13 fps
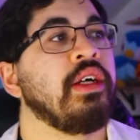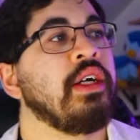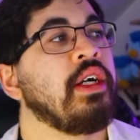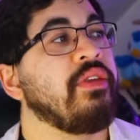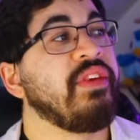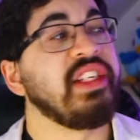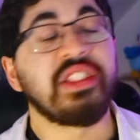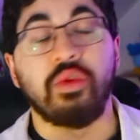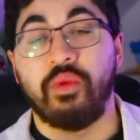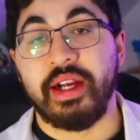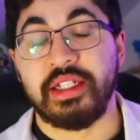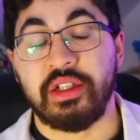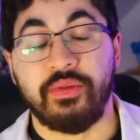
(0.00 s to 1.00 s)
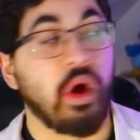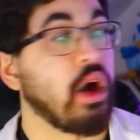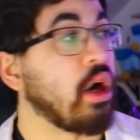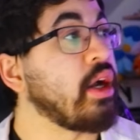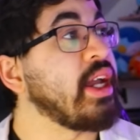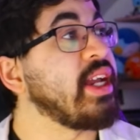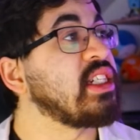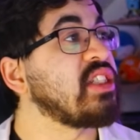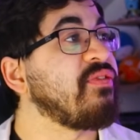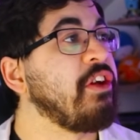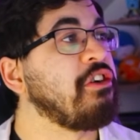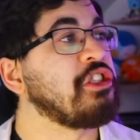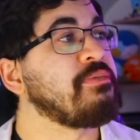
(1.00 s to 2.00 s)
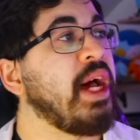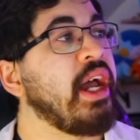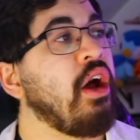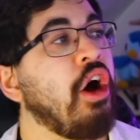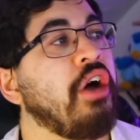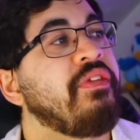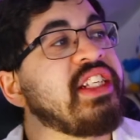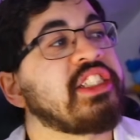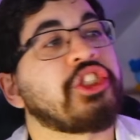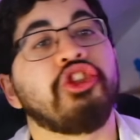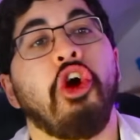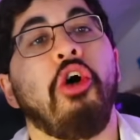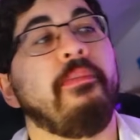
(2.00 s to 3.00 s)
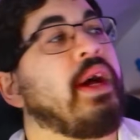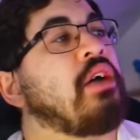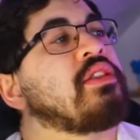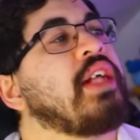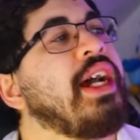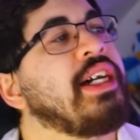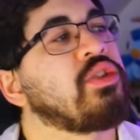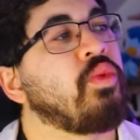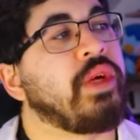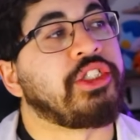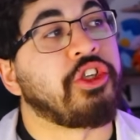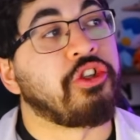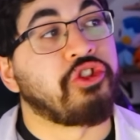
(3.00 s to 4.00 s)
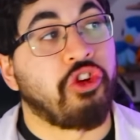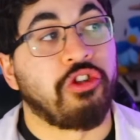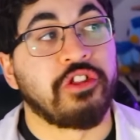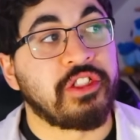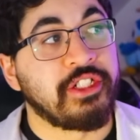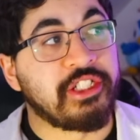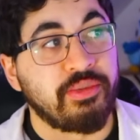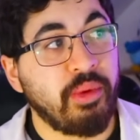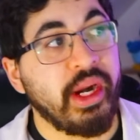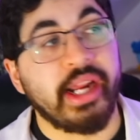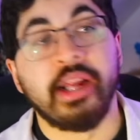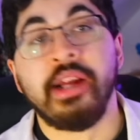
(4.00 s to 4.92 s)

This reservoir is filled by all the snowmelt as winter turns to spring,